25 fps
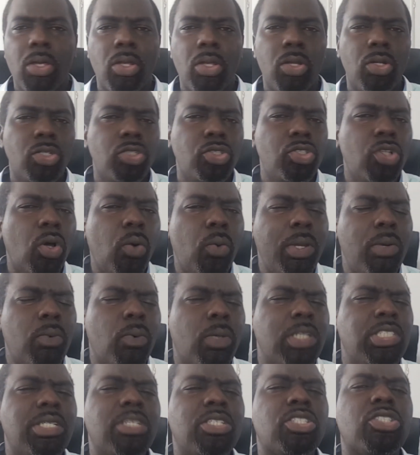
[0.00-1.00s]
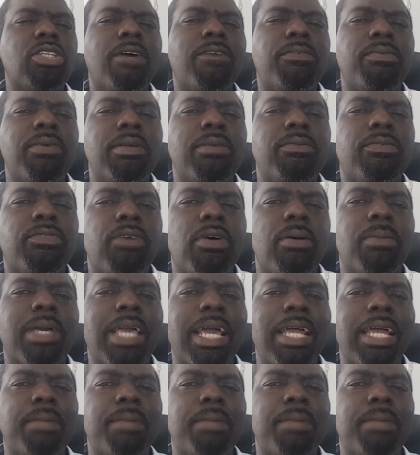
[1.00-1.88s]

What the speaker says: knowing what you're suffering from can